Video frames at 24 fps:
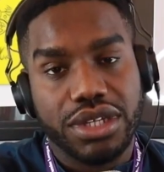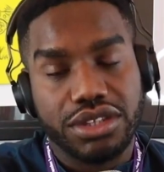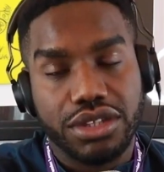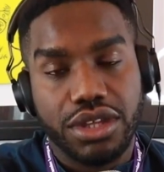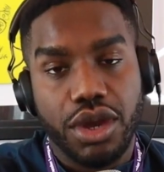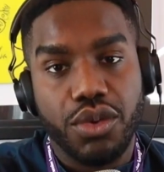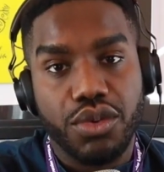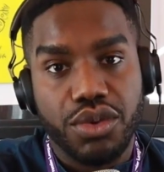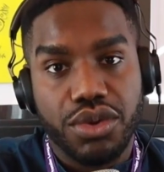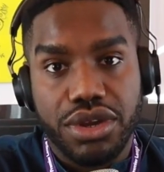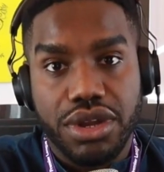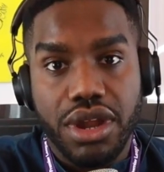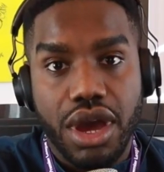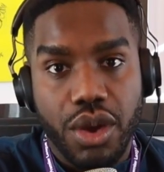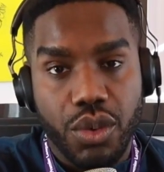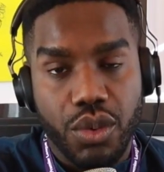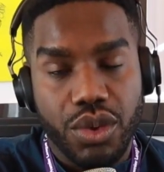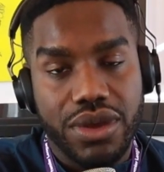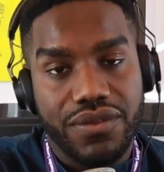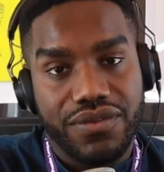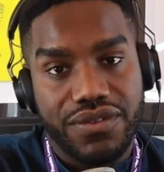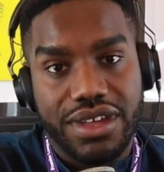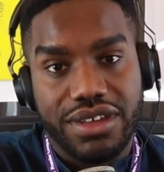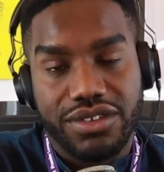don't know
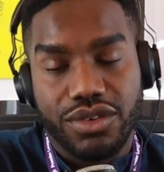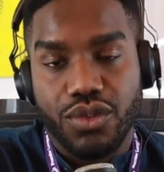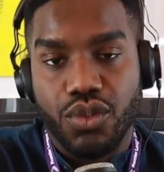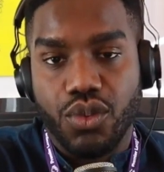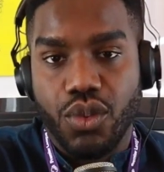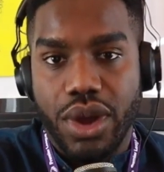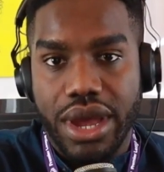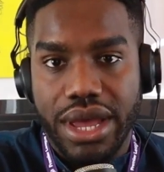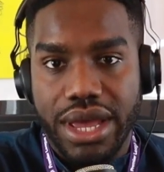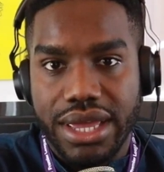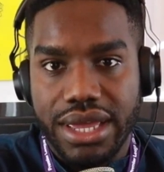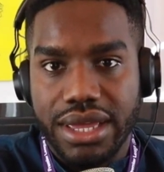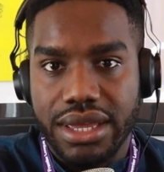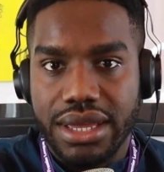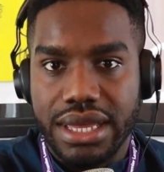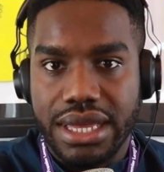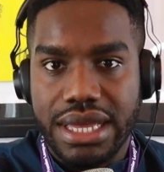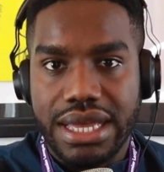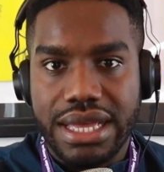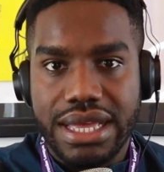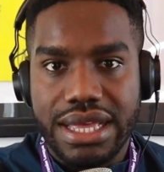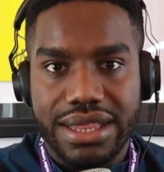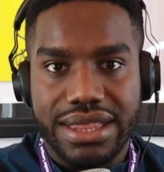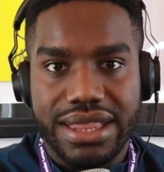if there's a way
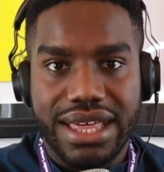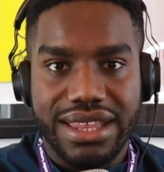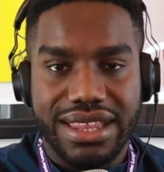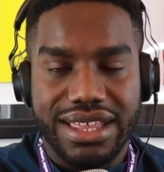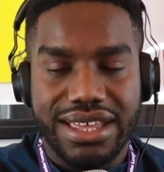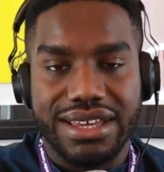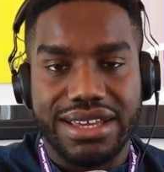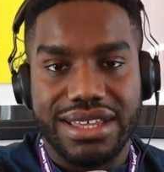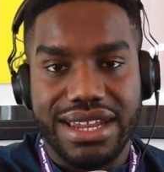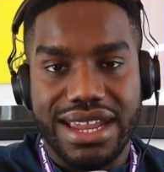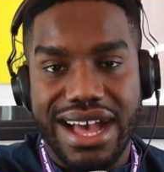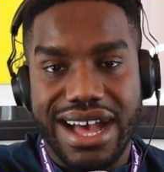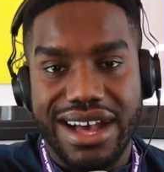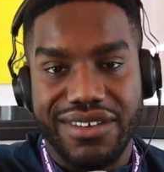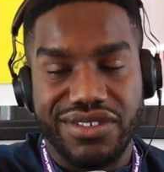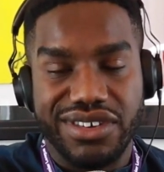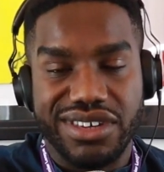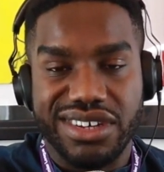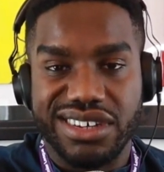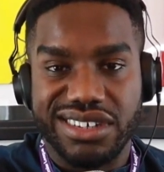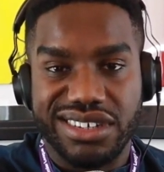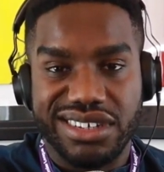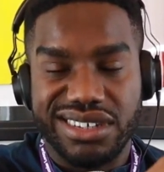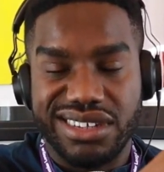that they can have
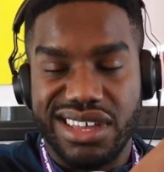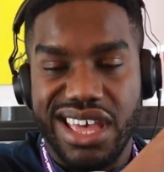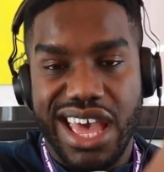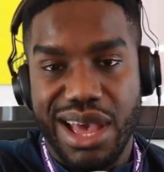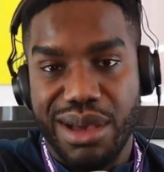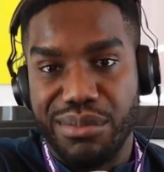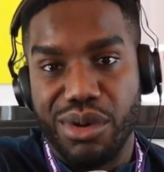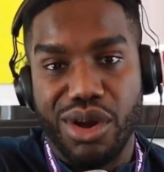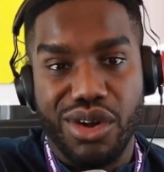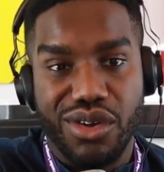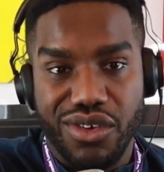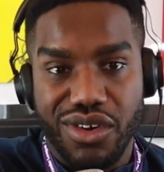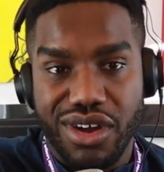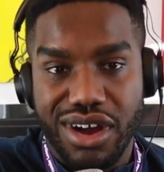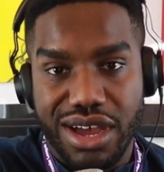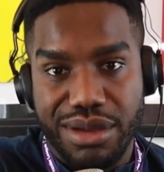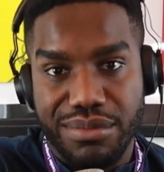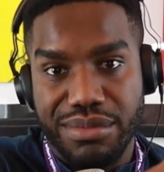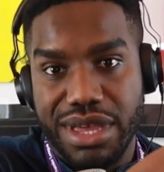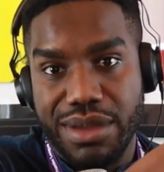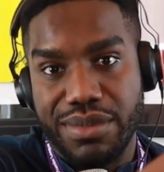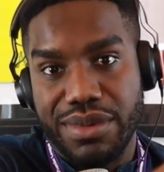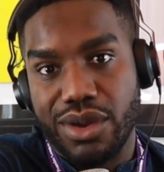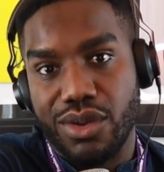a MRI
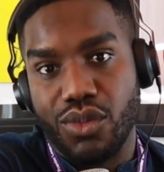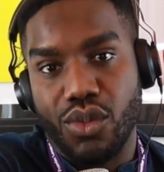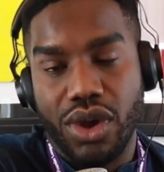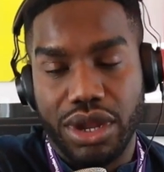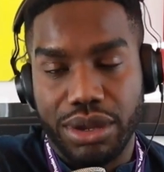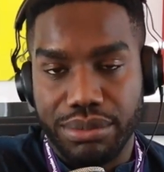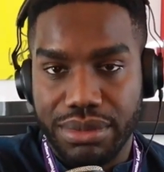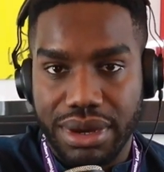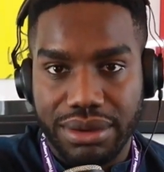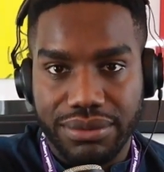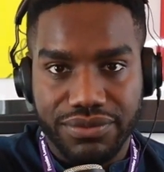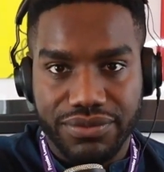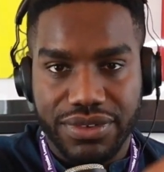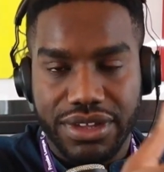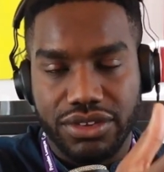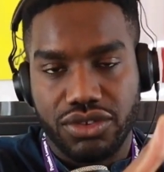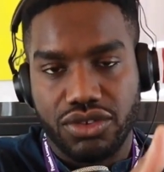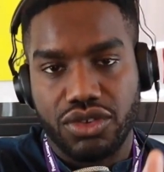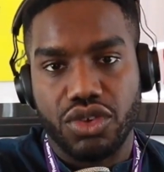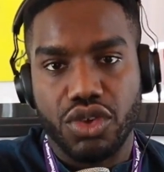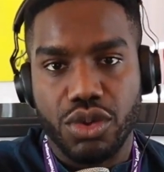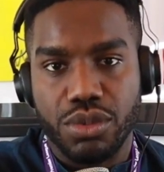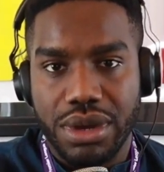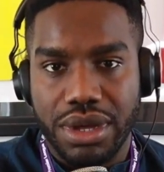maybe at 1 month, at
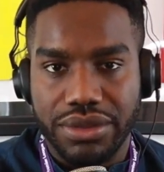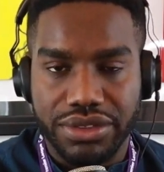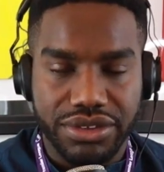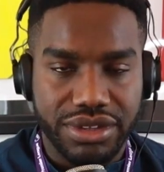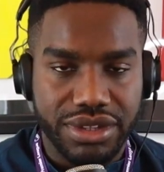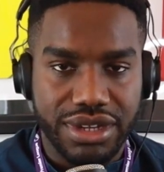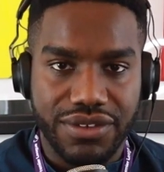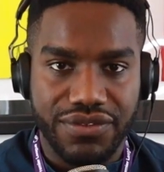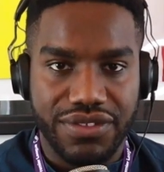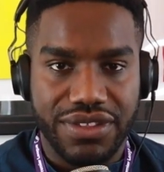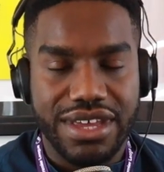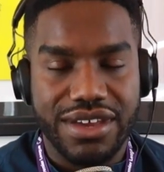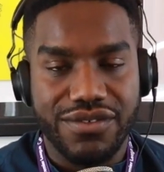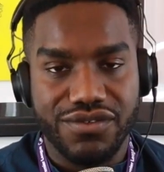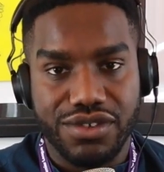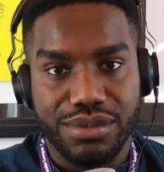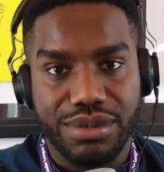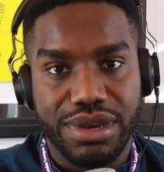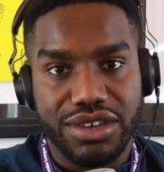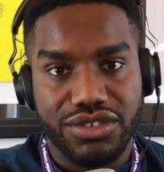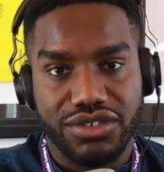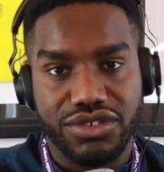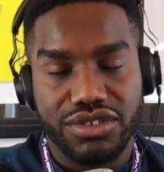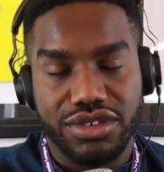2 months, and if the
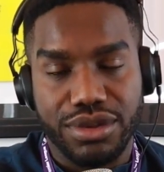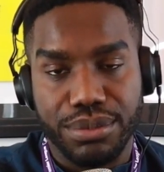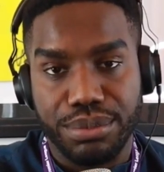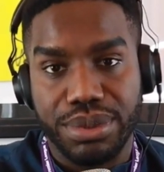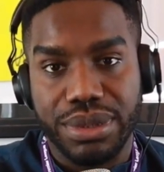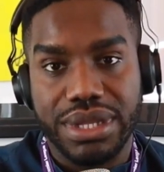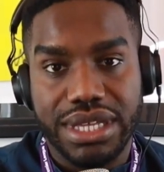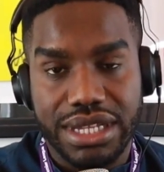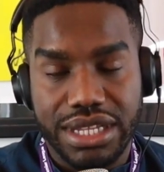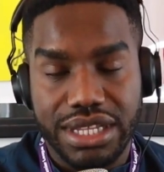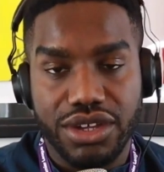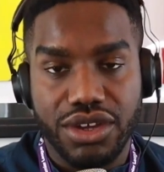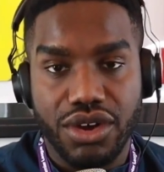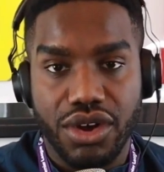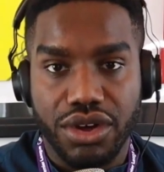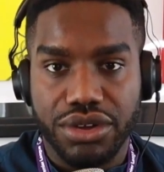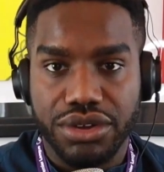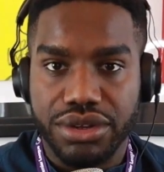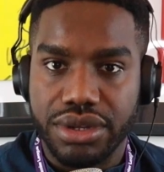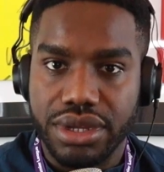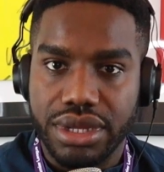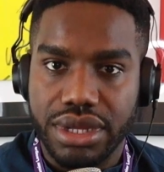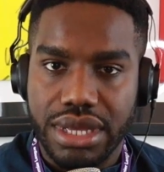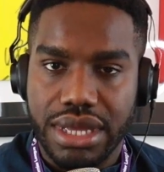inflammation is completely
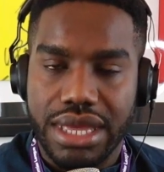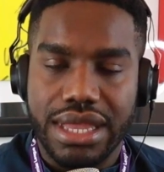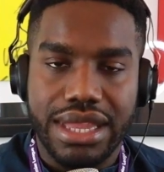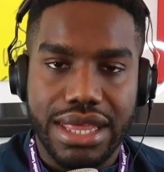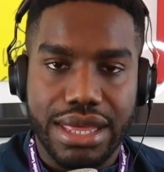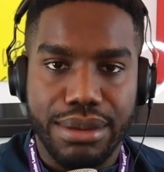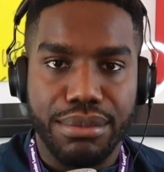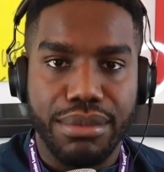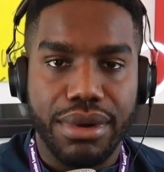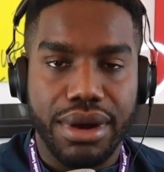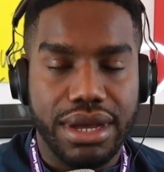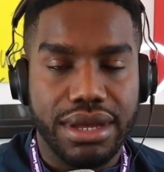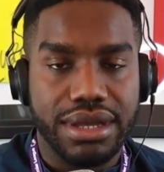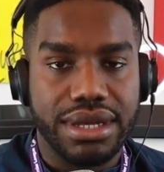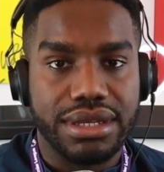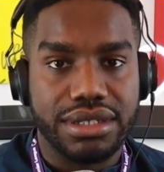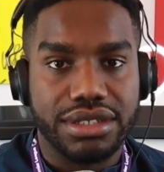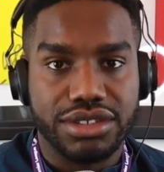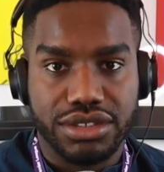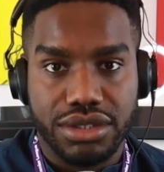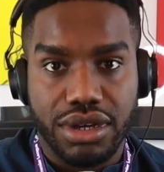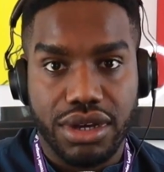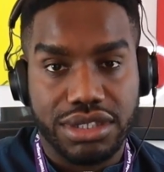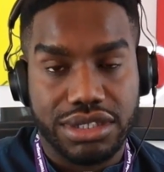gone, they might
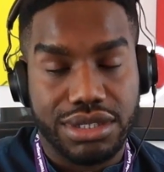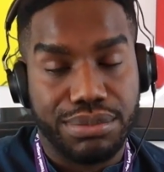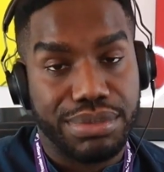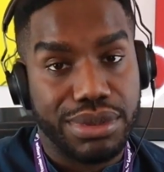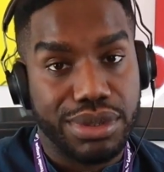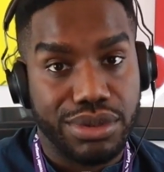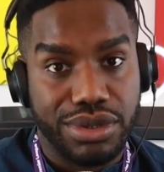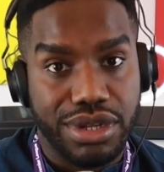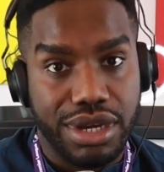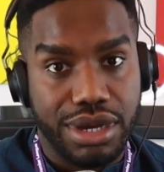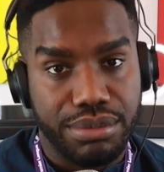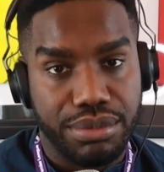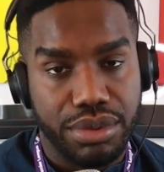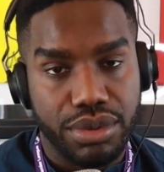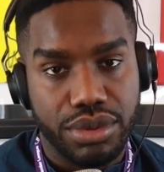start to build up.